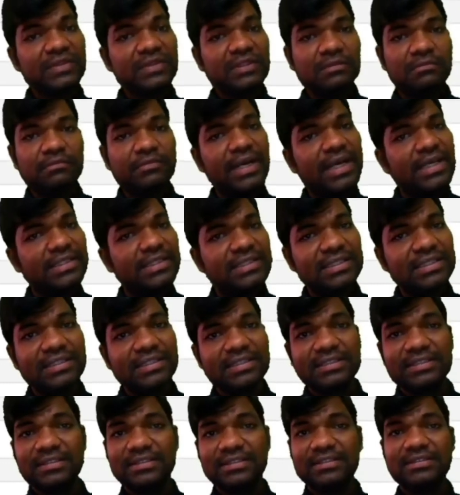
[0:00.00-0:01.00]
But
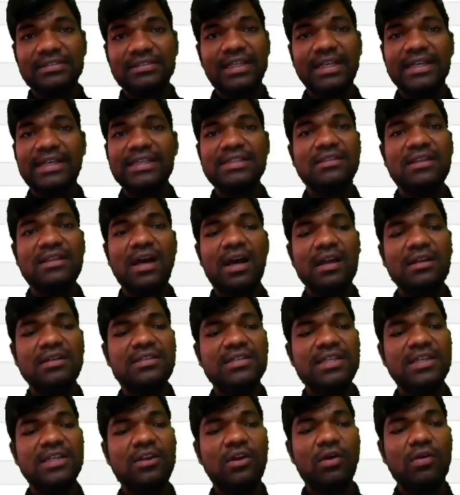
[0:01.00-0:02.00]
that is not
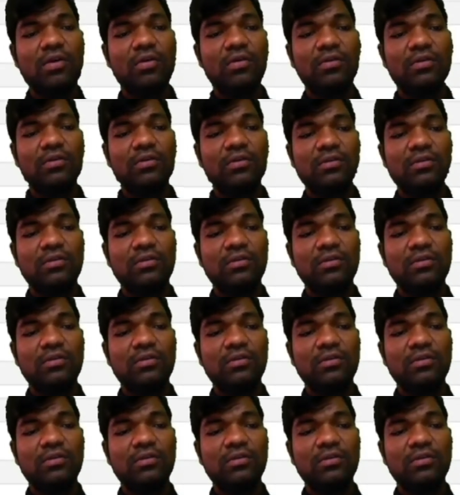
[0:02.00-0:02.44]
0.